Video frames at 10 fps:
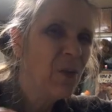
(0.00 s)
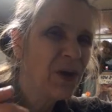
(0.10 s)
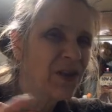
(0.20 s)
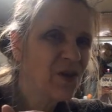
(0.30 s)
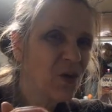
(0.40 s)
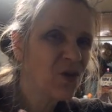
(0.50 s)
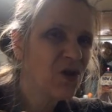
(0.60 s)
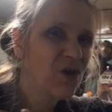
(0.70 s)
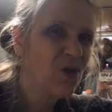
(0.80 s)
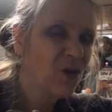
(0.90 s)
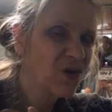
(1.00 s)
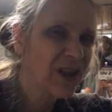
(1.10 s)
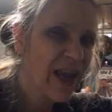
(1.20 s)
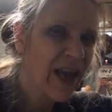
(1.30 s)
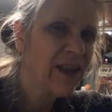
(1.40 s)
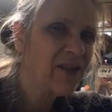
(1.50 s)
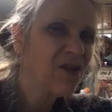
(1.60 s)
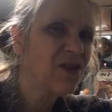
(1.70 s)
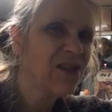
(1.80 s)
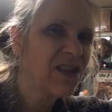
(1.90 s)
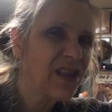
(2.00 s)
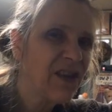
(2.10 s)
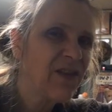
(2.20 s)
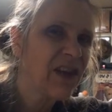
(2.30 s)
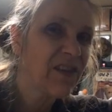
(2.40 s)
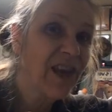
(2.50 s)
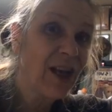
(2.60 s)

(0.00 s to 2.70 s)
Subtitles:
Because those cans are deceiving.